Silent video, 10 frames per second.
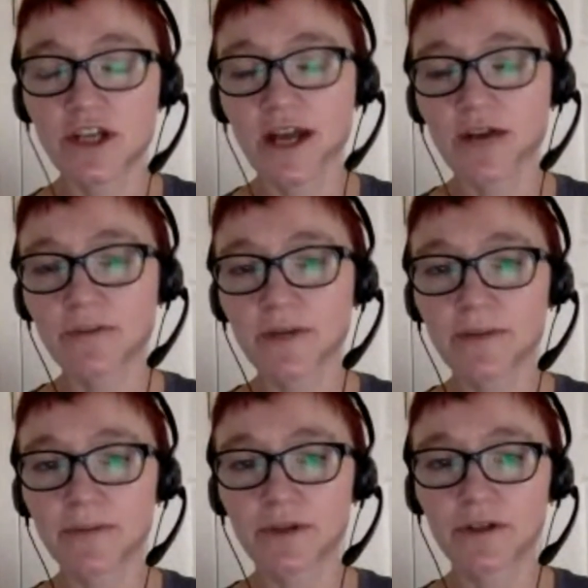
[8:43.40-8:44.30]
So how do
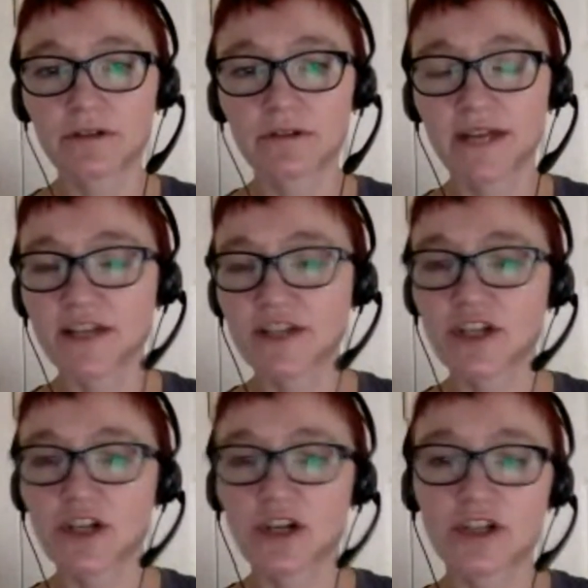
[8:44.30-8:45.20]
people get
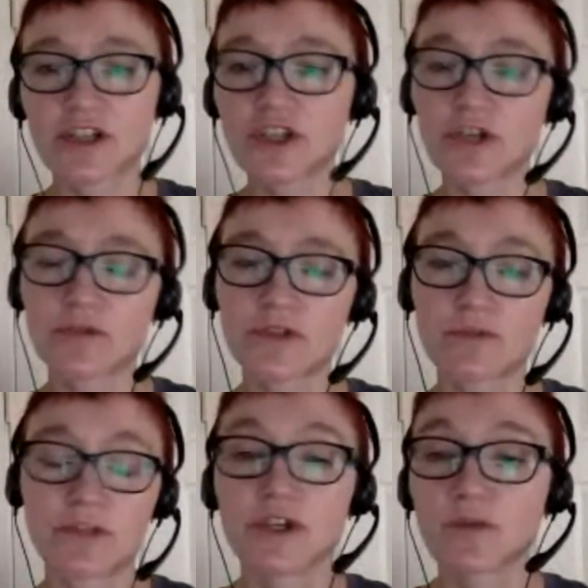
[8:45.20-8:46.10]
started and choose,
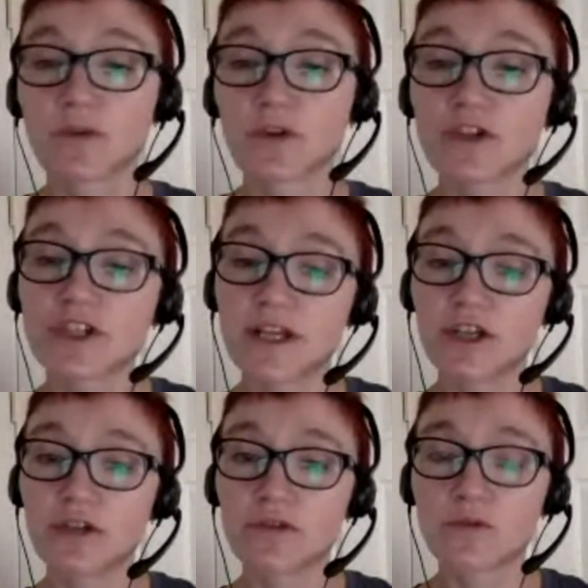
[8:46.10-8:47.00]
which ones they
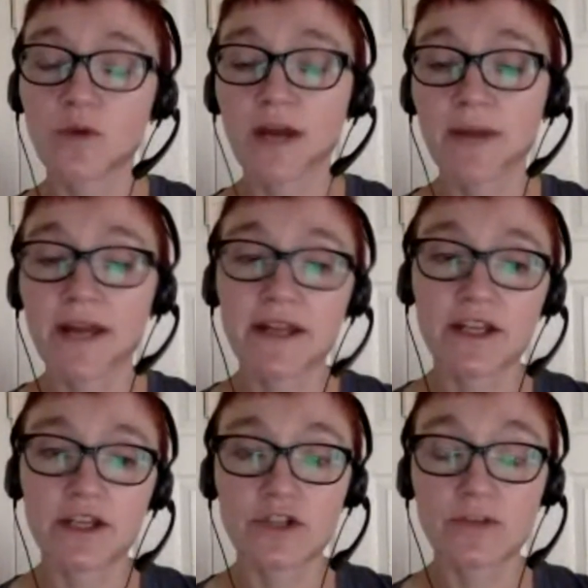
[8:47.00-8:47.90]
use? Why might
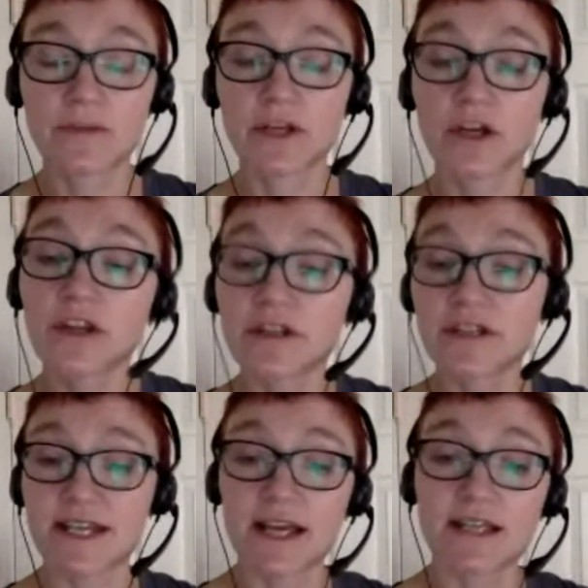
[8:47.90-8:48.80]
they use something other
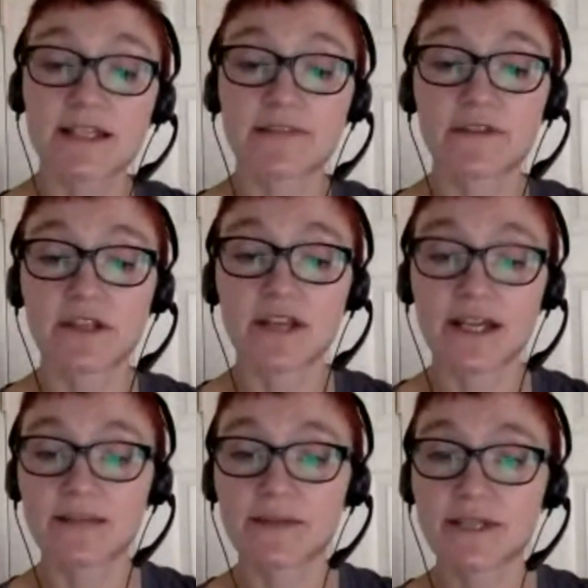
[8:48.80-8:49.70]
than Sass, given
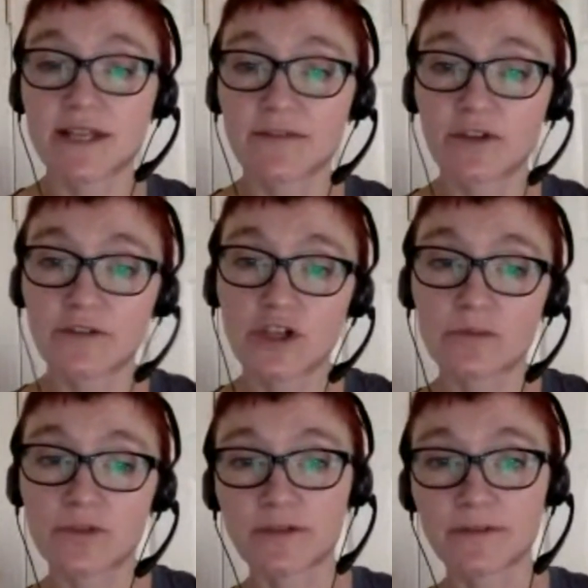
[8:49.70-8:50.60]
that seems to have a lot of
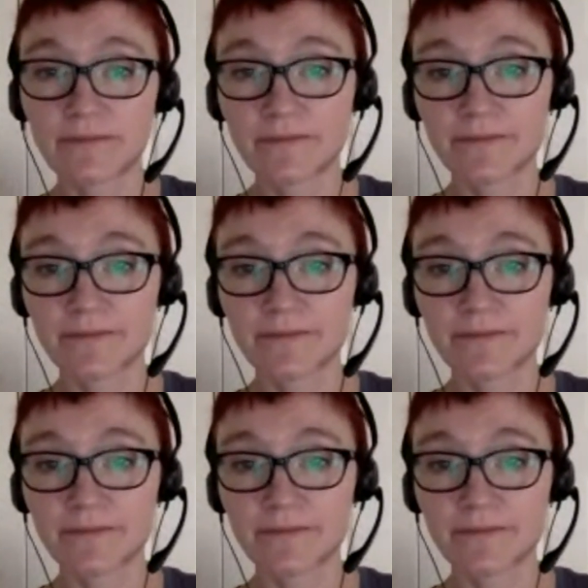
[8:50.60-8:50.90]
adoption?